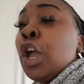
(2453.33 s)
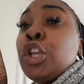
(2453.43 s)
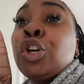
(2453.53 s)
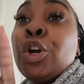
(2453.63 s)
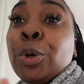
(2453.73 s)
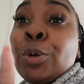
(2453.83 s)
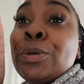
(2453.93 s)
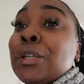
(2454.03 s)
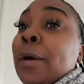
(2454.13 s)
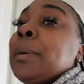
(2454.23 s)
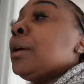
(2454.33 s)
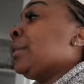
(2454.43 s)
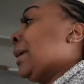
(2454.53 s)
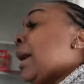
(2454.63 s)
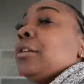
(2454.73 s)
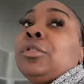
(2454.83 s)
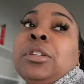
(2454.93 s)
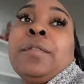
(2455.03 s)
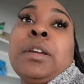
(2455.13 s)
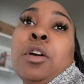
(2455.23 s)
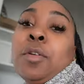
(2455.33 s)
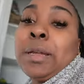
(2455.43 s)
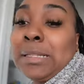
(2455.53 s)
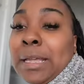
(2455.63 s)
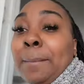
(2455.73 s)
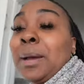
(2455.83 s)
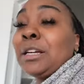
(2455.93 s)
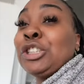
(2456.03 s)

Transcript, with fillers: your girl is gonna be on the couch. I'm gonna go ahead and take my